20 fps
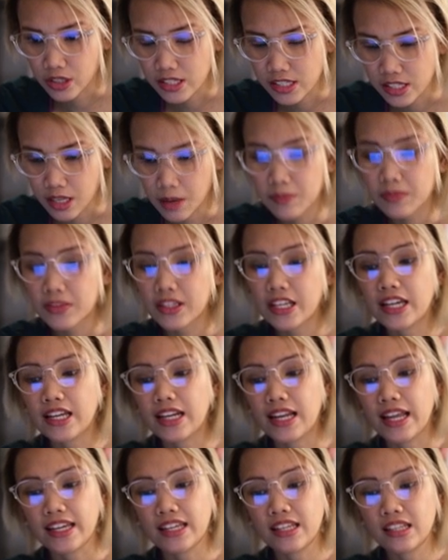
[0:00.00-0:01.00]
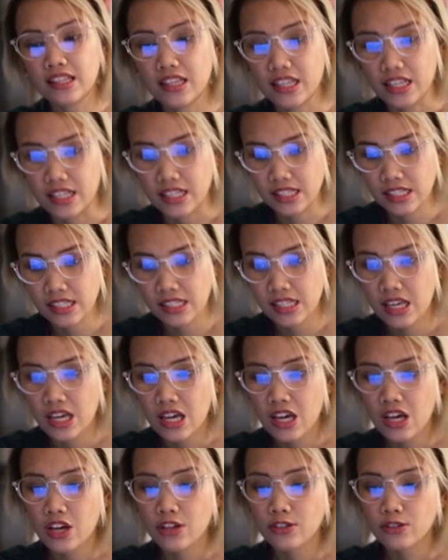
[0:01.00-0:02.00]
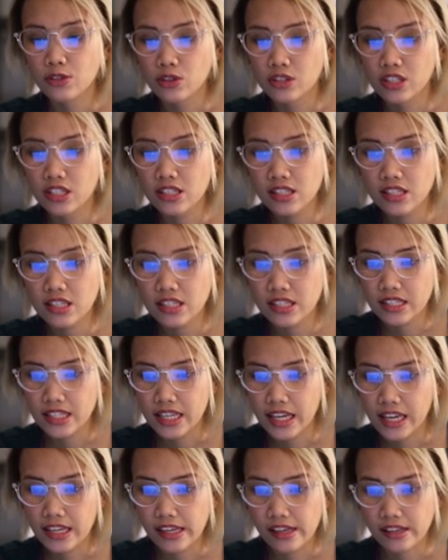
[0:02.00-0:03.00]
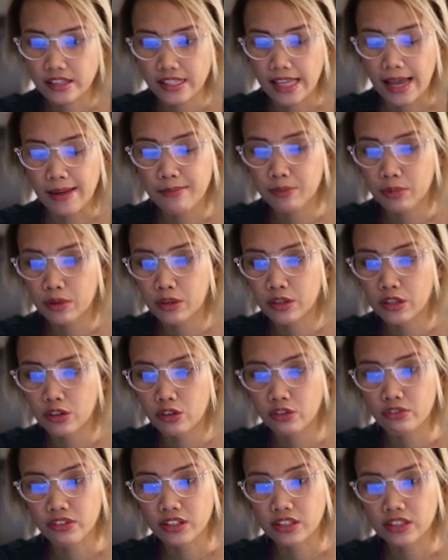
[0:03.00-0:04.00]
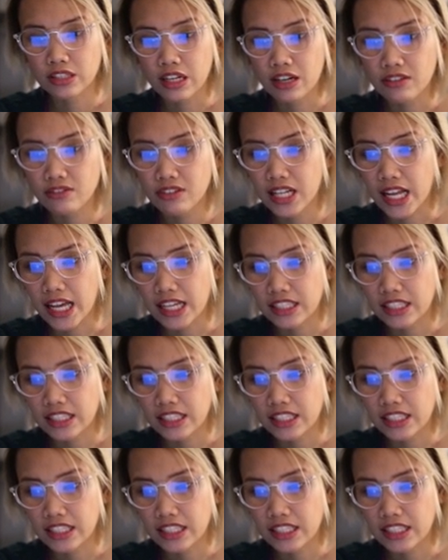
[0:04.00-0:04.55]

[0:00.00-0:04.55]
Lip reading: is something like this. So this is a example of a travel